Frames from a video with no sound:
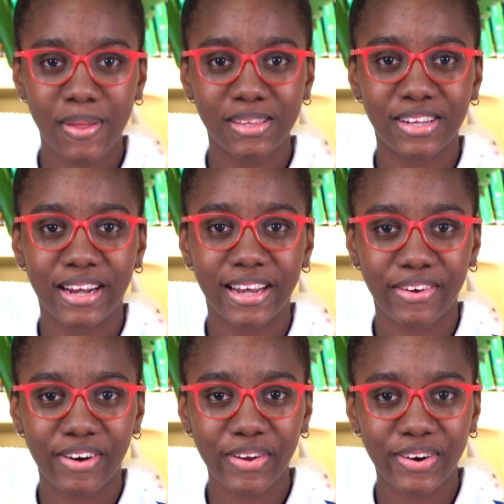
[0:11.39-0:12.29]
Mr.
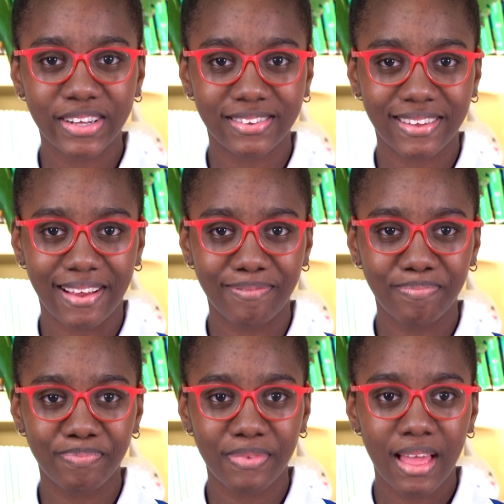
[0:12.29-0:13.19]
Nira
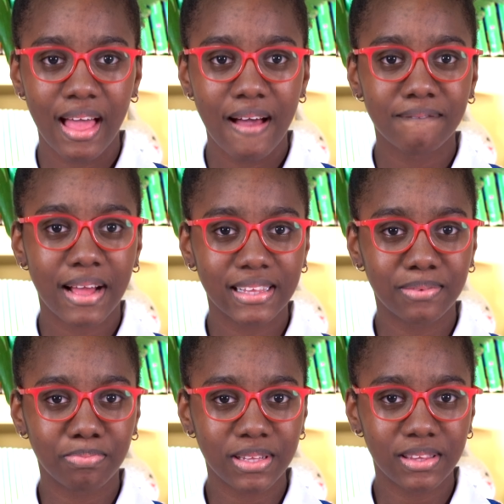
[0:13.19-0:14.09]
Christian,
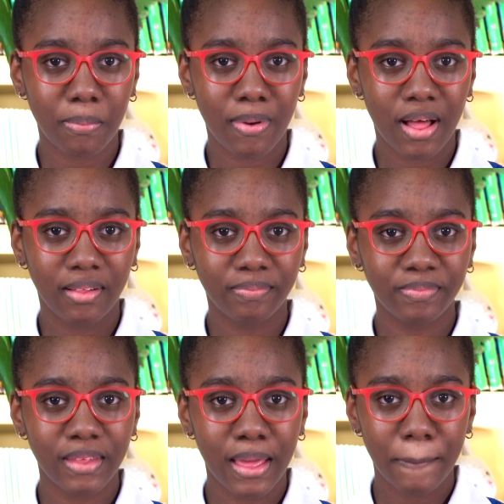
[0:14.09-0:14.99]
vice principal,
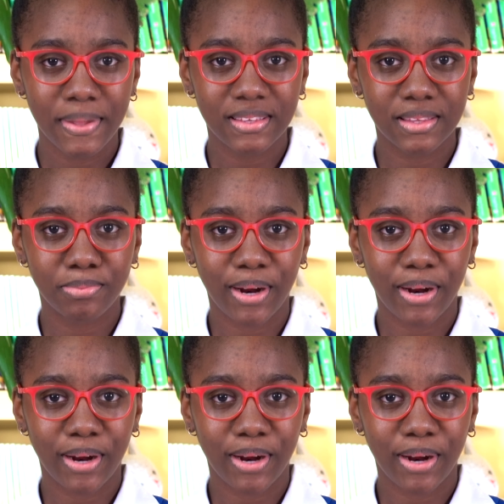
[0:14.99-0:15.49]
Mrs.